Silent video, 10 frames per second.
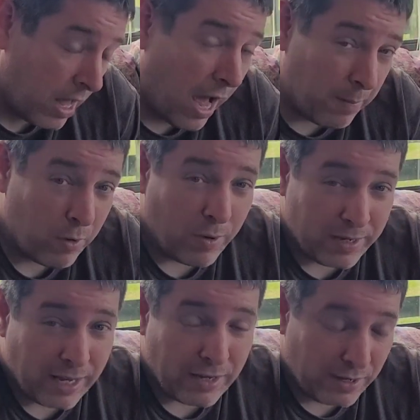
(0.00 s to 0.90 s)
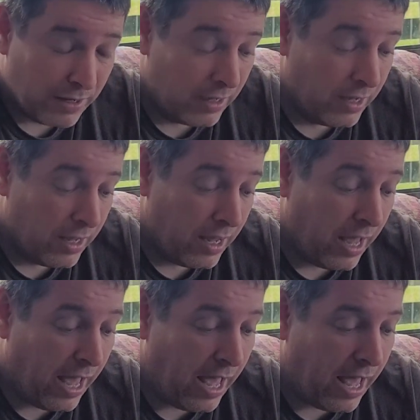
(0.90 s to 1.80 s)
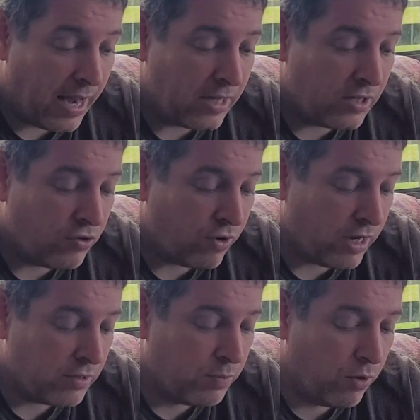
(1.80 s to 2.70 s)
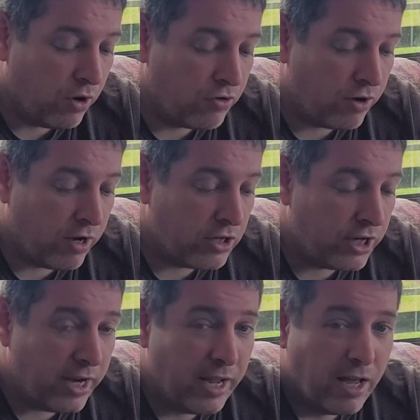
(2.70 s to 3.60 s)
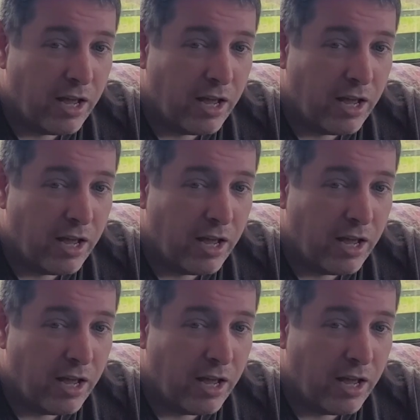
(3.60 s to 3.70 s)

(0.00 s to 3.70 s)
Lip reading: I probably did. And it's the Transporter Trilogy,